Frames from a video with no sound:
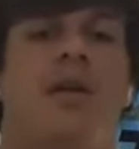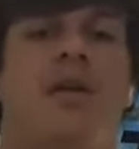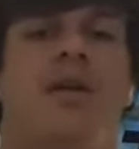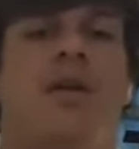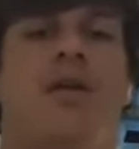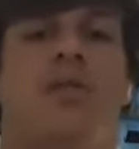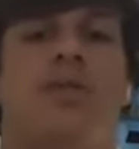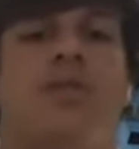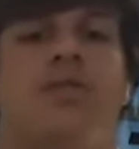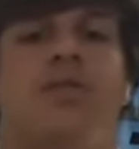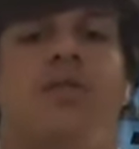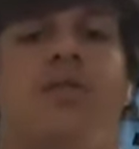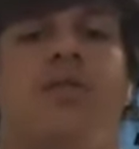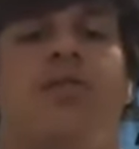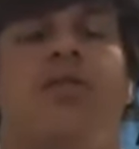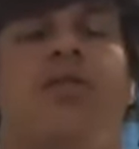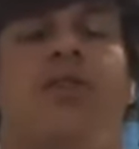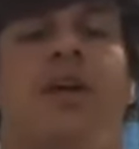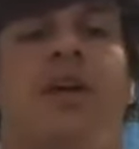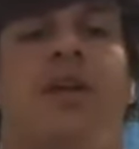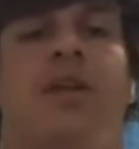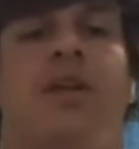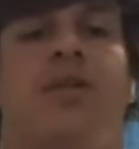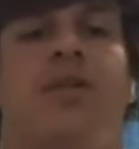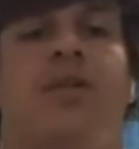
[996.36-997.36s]
Coach
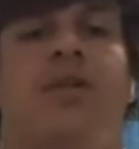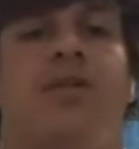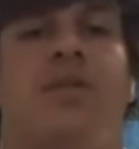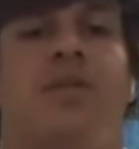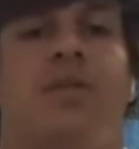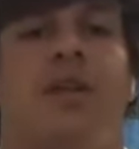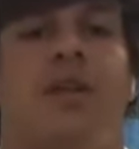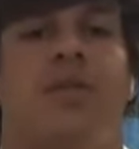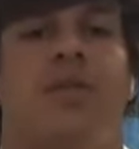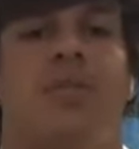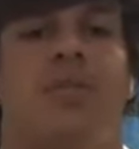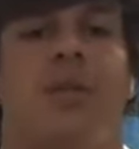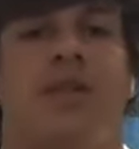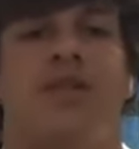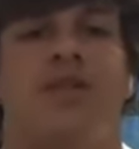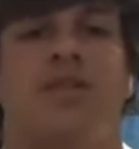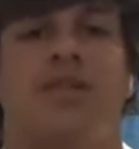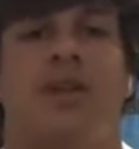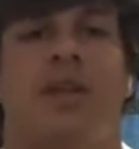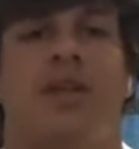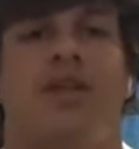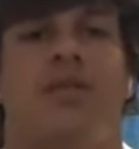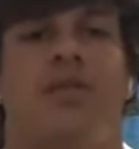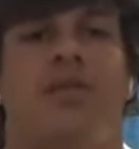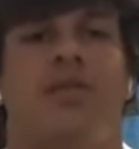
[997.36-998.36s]
Sellers, his name is Mitch
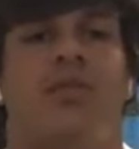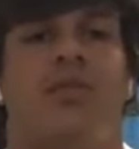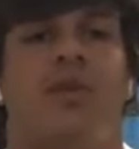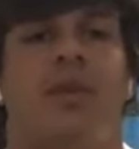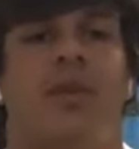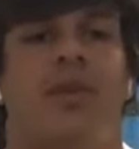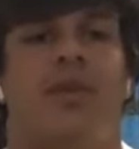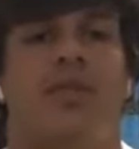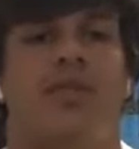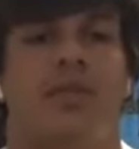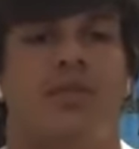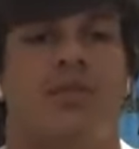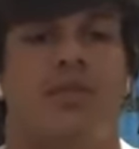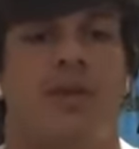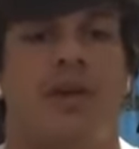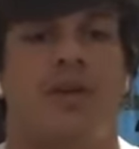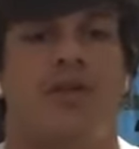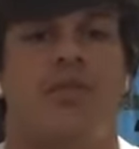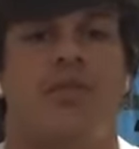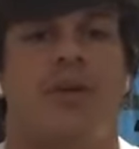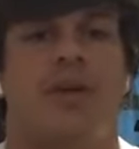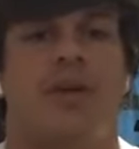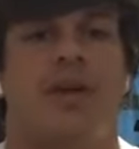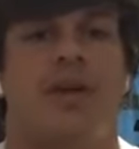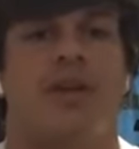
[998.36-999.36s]
Sellers. He'll be coaching
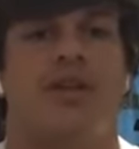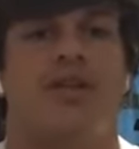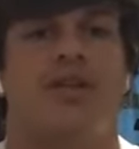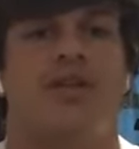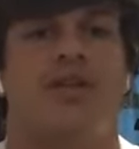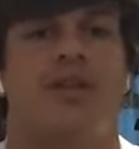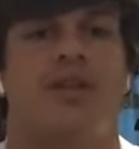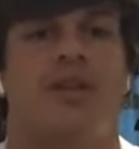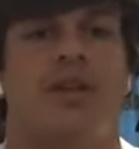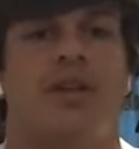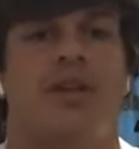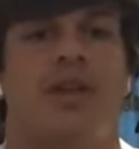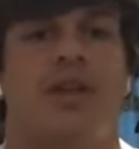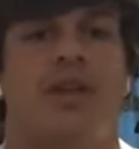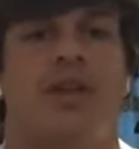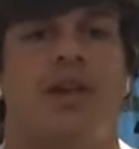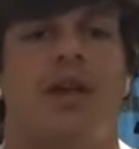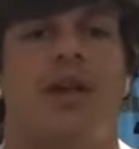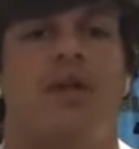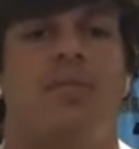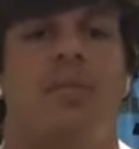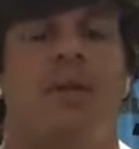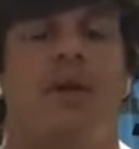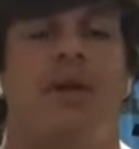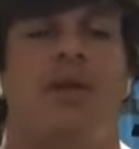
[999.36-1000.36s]
baseball next year.
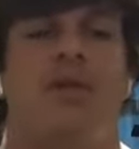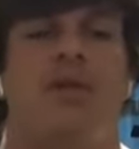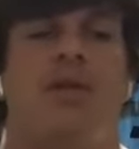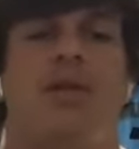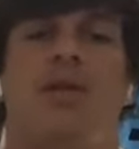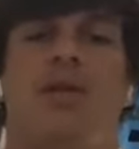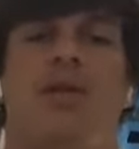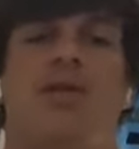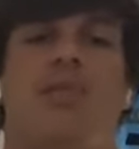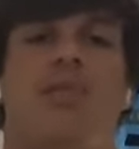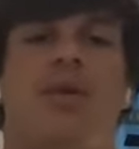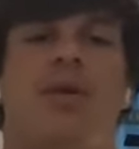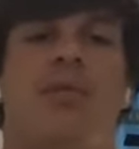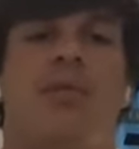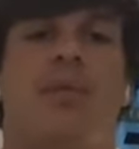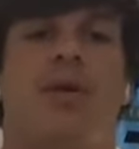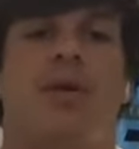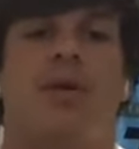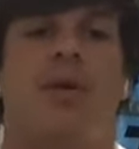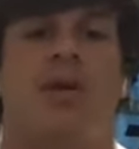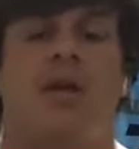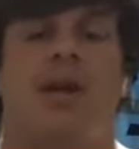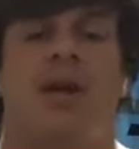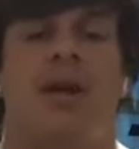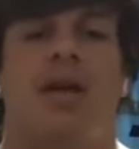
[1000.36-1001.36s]
He played a little bit of
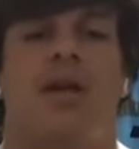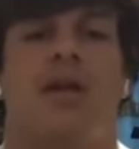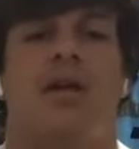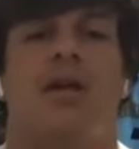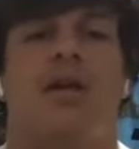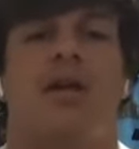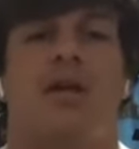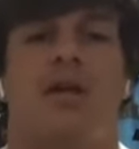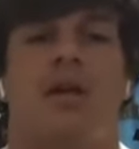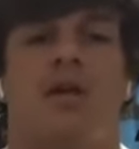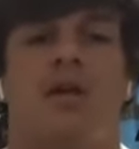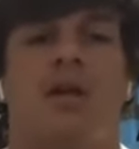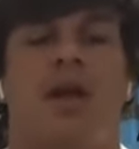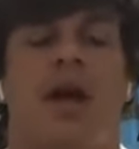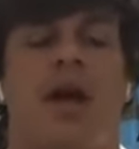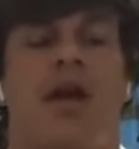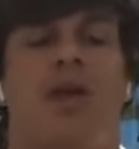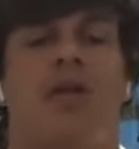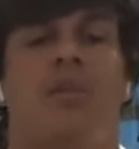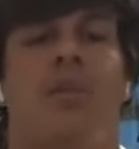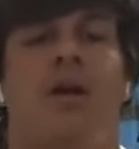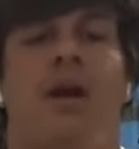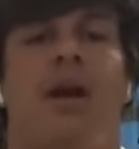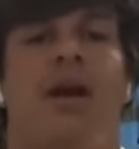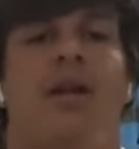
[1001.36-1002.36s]
ball at
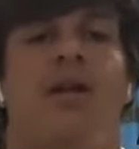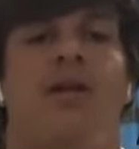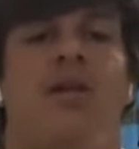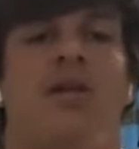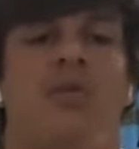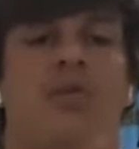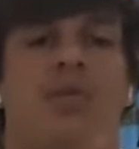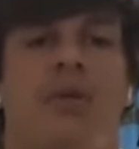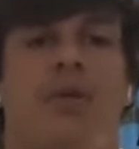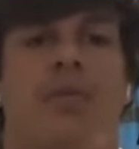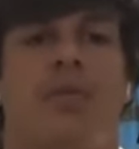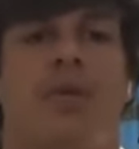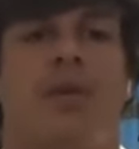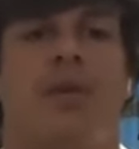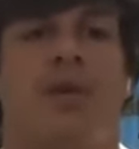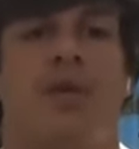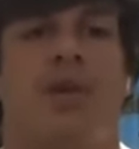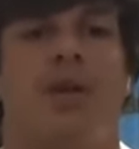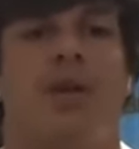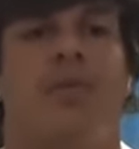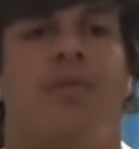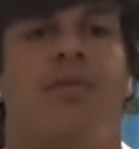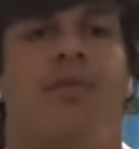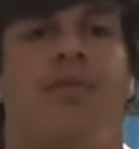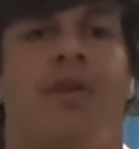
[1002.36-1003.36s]
Otterbein and a little bit of ball
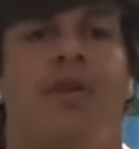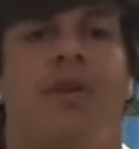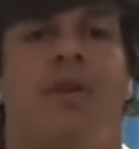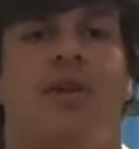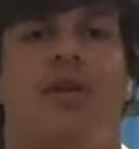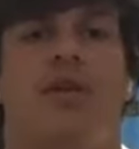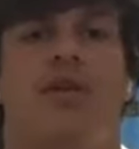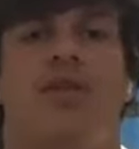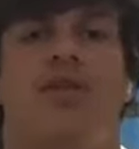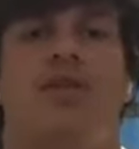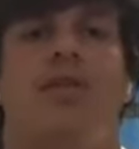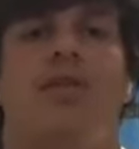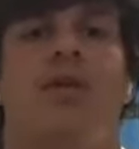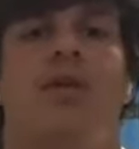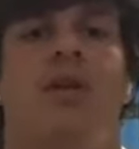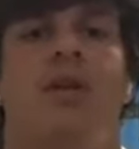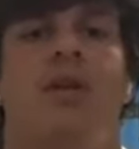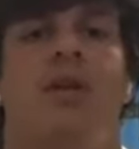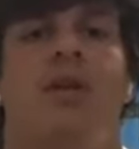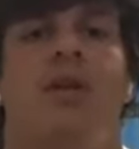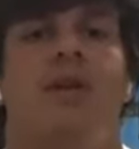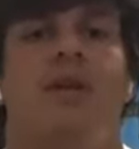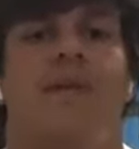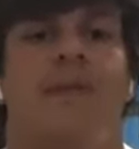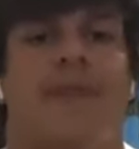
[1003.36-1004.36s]
at MVNU.
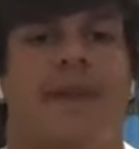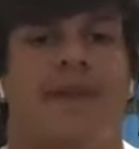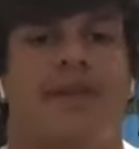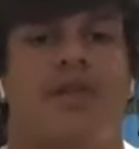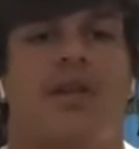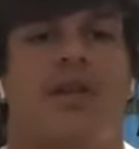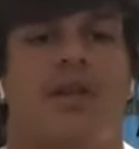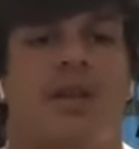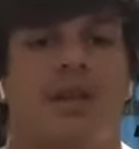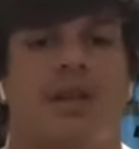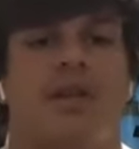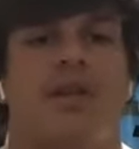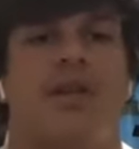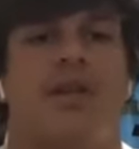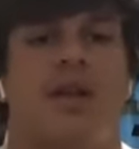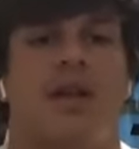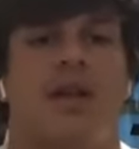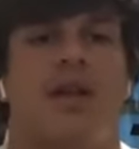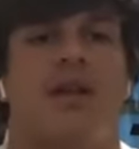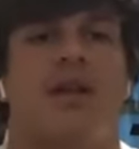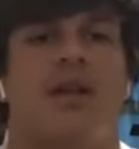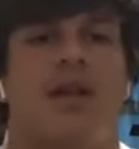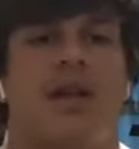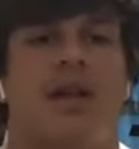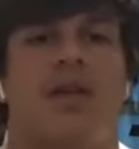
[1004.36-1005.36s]
So I think
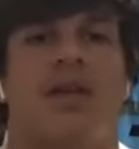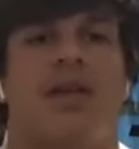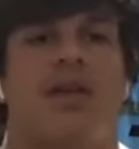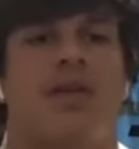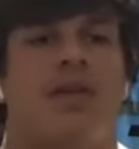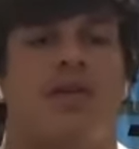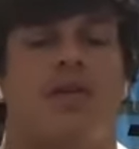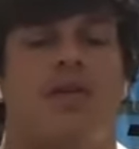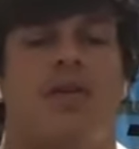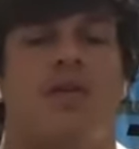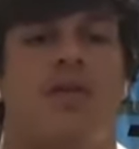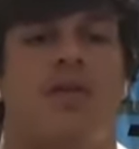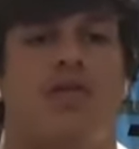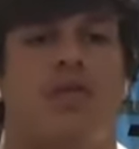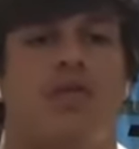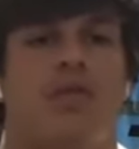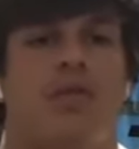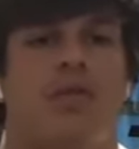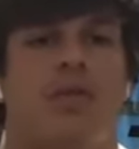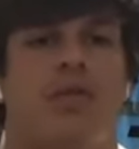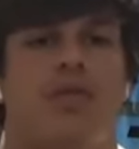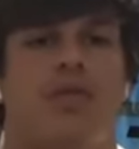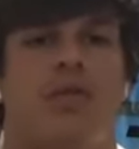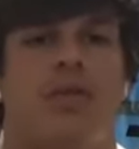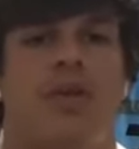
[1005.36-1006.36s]
the whole
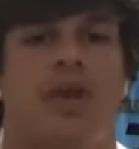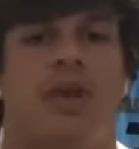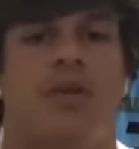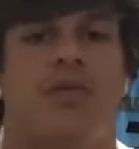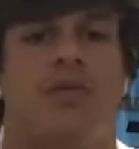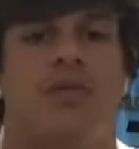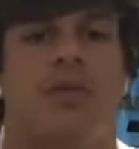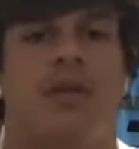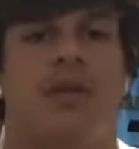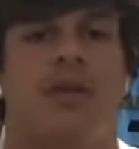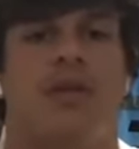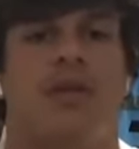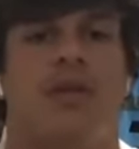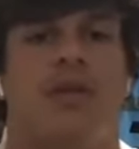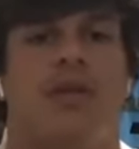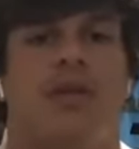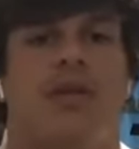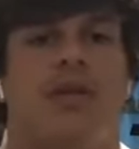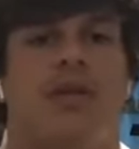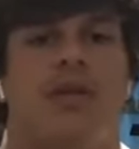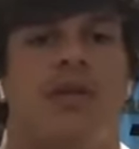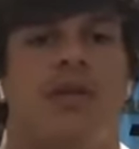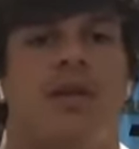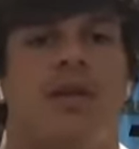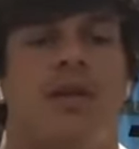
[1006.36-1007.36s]
sports program is
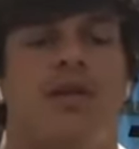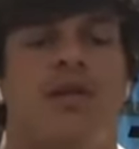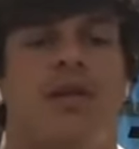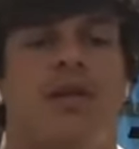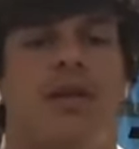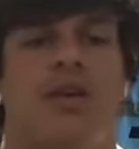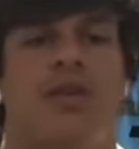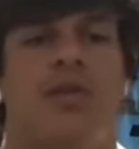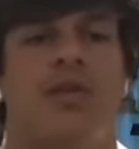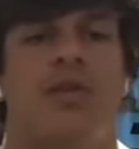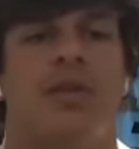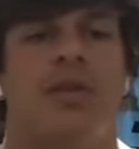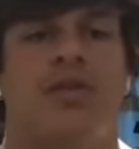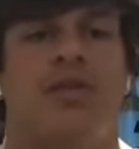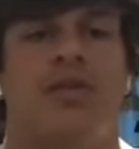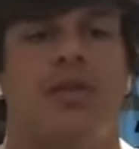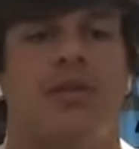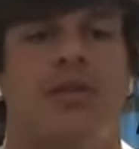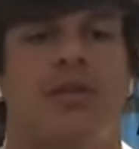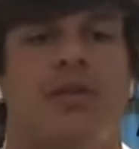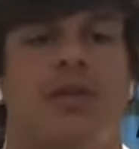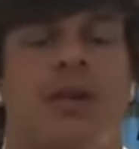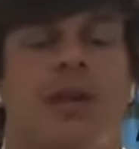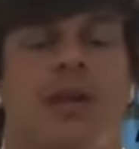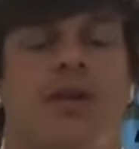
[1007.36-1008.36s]
continuing the
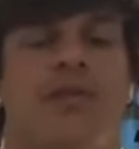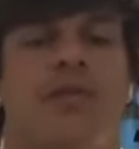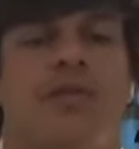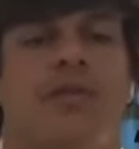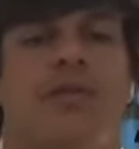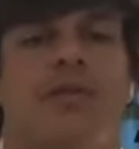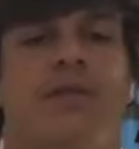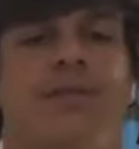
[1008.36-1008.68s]
turnaround.